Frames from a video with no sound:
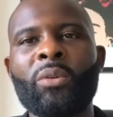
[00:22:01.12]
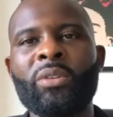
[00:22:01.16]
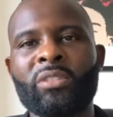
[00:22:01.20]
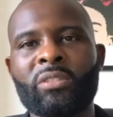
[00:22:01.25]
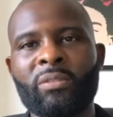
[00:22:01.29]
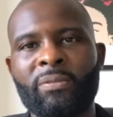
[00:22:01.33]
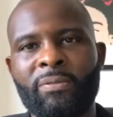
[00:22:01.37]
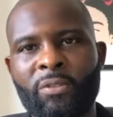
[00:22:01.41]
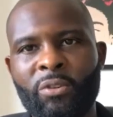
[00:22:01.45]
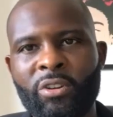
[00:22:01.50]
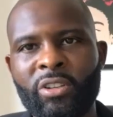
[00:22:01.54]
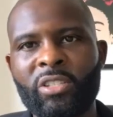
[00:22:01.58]
to
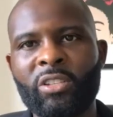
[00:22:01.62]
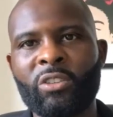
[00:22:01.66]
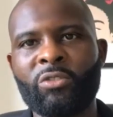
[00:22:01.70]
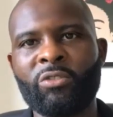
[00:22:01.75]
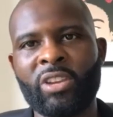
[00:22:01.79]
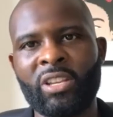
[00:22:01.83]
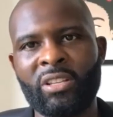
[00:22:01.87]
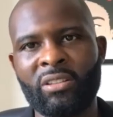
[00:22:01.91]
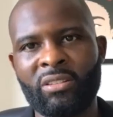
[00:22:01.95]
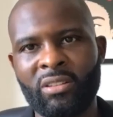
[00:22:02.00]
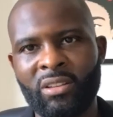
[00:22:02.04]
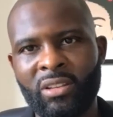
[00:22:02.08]
Forest
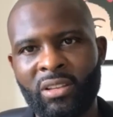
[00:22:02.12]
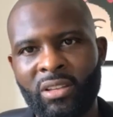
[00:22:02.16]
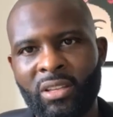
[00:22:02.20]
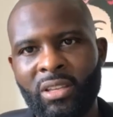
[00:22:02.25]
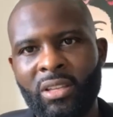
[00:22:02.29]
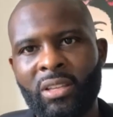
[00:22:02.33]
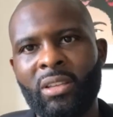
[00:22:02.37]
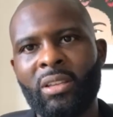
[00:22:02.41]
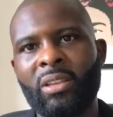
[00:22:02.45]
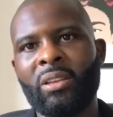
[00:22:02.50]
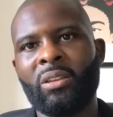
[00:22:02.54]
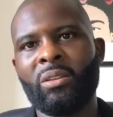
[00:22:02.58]
Green
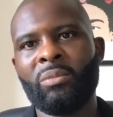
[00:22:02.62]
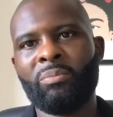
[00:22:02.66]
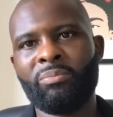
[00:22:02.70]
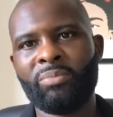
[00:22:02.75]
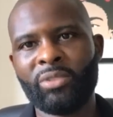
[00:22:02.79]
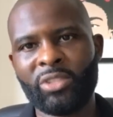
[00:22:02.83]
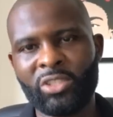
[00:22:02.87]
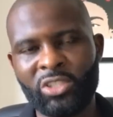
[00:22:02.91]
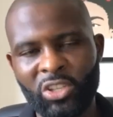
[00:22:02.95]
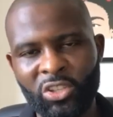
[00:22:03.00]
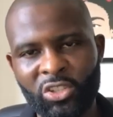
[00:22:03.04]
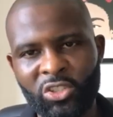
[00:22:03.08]

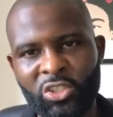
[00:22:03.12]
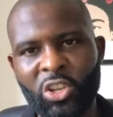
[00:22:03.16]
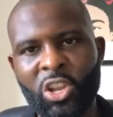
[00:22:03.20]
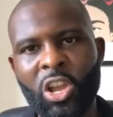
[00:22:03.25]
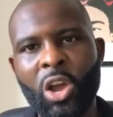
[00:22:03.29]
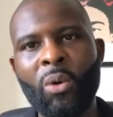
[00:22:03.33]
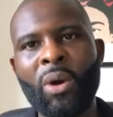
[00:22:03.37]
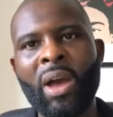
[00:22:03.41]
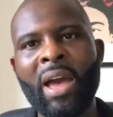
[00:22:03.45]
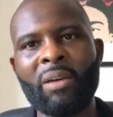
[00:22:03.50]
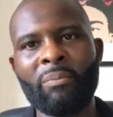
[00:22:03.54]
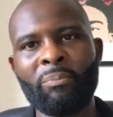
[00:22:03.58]
to
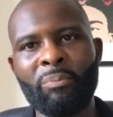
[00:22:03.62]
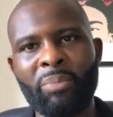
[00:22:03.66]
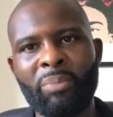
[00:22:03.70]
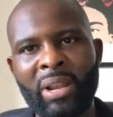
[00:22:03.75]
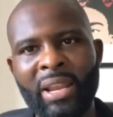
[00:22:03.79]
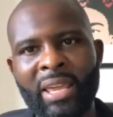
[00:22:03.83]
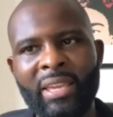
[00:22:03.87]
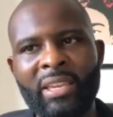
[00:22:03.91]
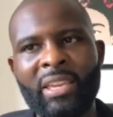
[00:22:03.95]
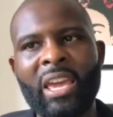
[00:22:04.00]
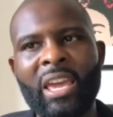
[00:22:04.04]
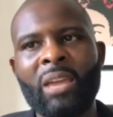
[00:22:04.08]
go out and
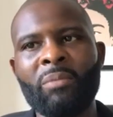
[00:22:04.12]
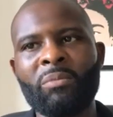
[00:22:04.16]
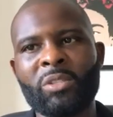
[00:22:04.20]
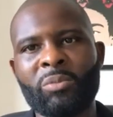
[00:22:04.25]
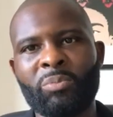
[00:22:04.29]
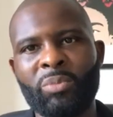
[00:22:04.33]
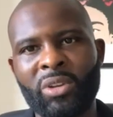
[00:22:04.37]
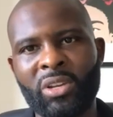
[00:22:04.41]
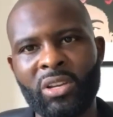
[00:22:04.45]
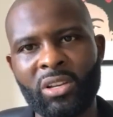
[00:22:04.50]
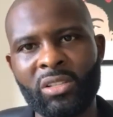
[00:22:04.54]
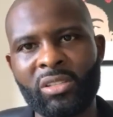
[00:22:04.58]
play games,
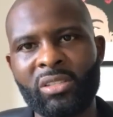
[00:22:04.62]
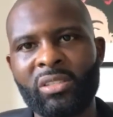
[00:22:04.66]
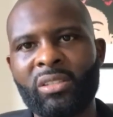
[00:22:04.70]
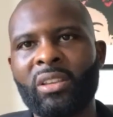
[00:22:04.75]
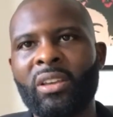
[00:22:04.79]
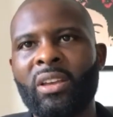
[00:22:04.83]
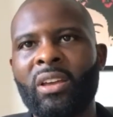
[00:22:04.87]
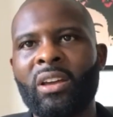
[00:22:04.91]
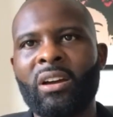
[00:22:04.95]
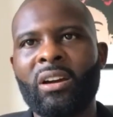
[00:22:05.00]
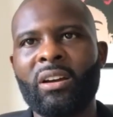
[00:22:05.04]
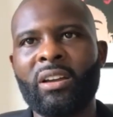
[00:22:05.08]
because
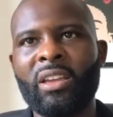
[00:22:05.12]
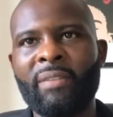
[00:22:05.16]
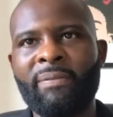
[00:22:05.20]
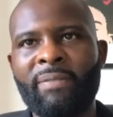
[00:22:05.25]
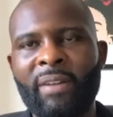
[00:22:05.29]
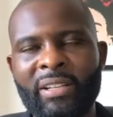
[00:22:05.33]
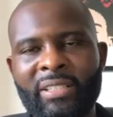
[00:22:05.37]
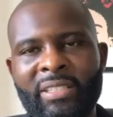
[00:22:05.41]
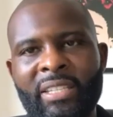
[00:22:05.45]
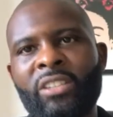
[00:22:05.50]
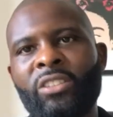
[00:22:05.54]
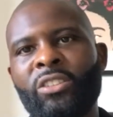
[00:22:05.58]
if
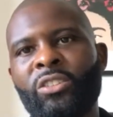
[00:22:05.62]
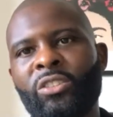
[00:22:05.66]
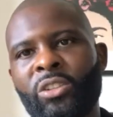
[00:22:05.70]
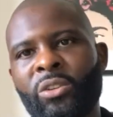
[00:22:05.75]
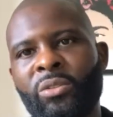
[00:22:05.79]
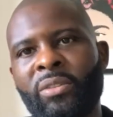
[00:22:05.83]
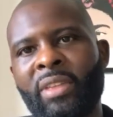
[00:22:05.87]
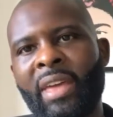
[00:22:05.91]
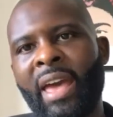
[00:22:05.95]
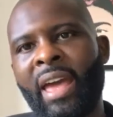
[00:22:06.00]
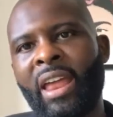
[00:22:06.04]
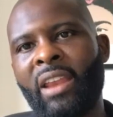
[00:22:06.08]
I didn't do
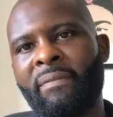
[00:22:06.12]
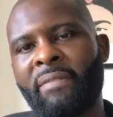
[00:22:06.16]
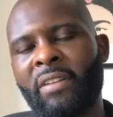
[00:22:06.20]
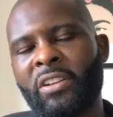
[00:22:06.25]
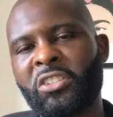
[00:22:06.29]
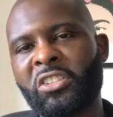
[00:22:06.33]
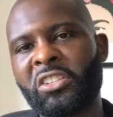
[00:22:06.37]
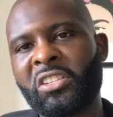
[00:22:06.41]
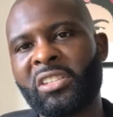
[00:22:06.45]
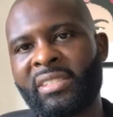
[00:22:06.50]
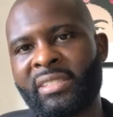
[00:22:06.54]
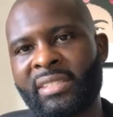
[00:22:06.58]
that, if I
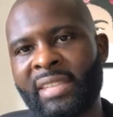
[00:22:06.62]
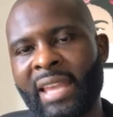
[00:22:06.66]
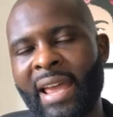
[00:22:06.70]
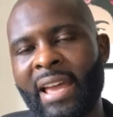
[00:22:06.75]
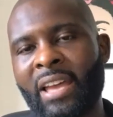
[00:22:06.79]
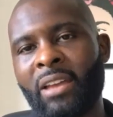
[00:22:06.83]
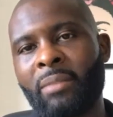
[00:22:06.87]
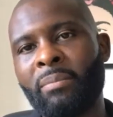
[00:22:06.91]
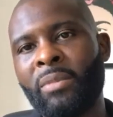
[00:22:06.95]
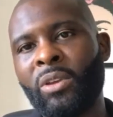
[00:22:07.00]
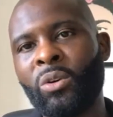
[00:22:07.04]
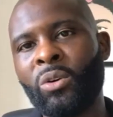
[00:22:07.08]
just sat
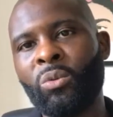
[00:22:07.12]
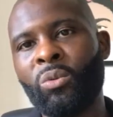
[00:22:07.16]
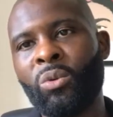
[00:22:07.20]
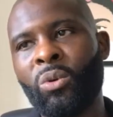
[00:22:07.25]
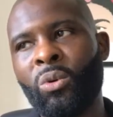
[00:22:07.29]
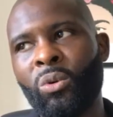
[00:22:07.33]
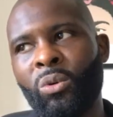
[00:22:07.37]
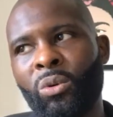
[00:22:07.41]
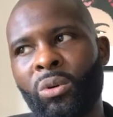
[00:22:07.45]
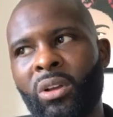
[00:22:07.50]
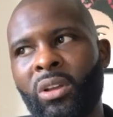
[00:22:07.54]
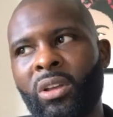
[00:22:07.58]
on the wall,
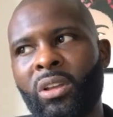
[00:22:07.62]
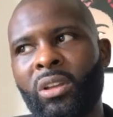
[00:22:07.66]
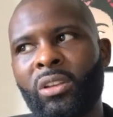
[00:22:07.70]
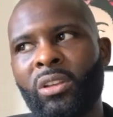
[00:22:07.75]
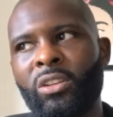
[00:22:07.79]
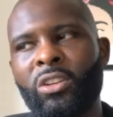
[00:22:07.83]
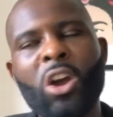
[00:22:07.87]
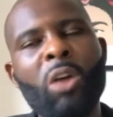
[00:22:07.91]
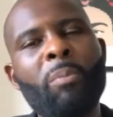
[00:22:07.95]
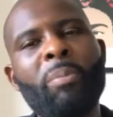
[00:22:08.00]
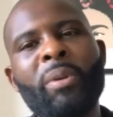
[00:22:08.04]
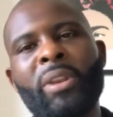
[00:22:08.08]

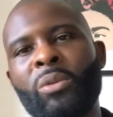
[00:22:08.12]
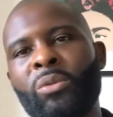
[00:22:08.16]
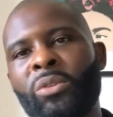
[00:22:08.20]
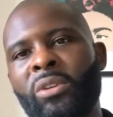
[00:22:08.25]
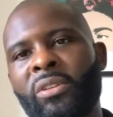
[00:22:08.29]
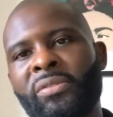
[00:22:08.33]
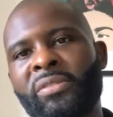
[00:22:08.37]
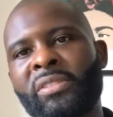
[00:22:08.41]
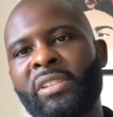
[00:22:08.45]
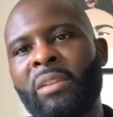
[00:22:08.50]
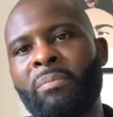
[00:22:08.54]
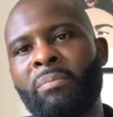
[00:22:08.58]
nobody would have
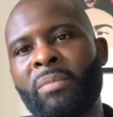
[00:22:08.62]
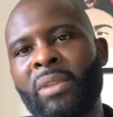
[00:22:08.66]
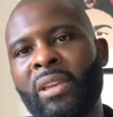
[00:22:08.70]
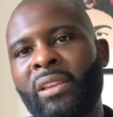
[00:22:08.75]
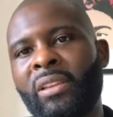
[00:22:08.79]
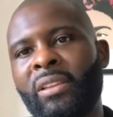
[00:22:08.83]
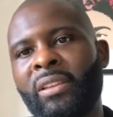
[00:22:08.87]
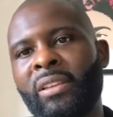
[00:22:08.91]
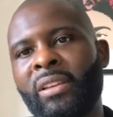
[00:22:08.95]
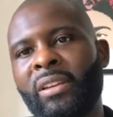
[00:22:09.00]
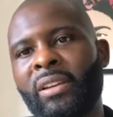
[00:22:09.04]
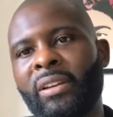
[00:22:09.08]
seen me.
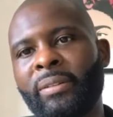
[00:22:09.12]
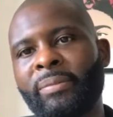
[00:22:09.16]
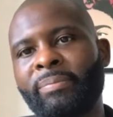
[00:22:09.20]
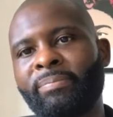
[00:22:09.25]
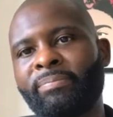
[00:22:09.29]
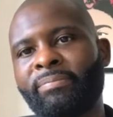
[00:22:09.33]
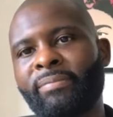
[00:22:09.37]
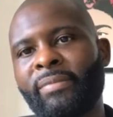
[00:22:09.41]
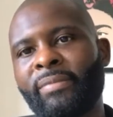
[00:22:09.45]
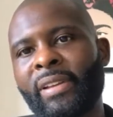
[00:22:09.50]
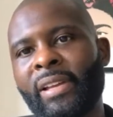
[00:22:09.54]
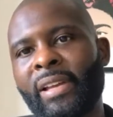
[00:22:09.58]

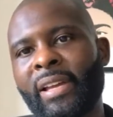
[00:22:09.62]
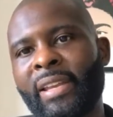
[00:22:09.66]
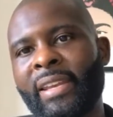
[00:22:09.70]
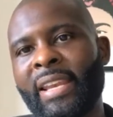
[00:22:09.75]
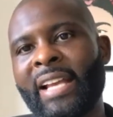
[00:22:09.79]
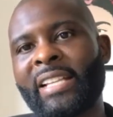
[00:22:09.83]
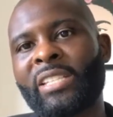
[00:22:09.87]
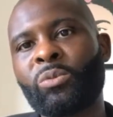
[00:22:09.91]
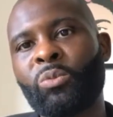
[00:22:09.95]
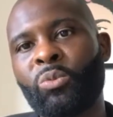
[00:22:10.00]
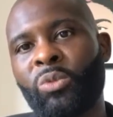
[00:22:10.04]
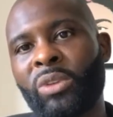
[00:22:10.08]
And
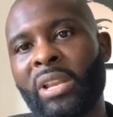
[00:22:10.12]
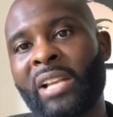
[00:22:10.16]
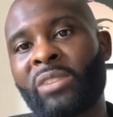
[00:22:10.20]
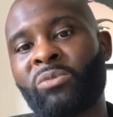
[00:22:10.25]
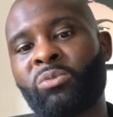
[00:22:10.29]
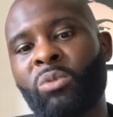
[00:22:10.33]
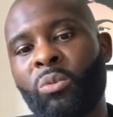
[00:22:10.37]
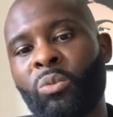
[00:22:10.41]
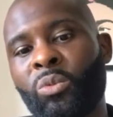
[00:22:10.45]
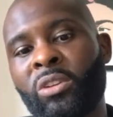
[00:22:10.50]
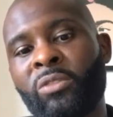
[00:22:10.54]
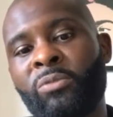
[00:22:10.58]
that's
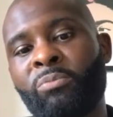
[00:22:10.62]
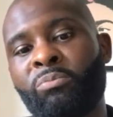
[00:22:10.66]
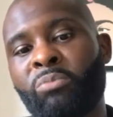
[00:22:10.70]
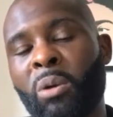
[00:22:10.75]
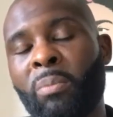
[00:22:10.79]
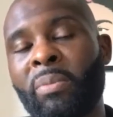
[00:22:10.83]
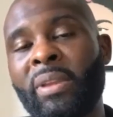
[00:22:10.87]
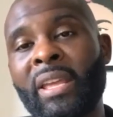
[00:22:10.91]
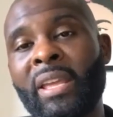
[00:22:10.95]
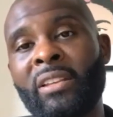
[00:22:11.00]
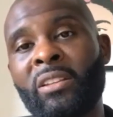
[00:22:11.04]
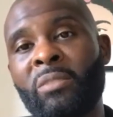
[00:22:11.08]
what would have
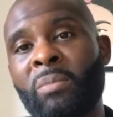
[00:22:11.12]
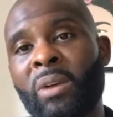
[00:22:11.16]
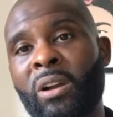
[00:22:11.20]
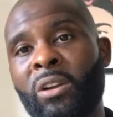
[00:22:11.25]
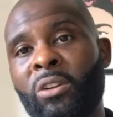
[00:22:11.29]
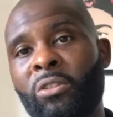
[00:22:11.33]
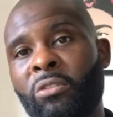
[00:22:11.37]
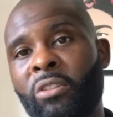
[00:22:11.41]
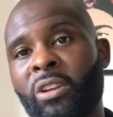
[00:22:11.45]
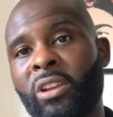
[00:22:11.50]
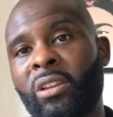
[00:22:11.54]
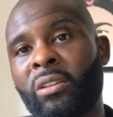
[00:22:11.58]
probably ended my
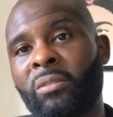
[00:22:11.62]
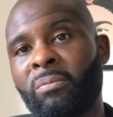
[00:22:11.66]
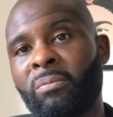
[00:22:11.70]
career.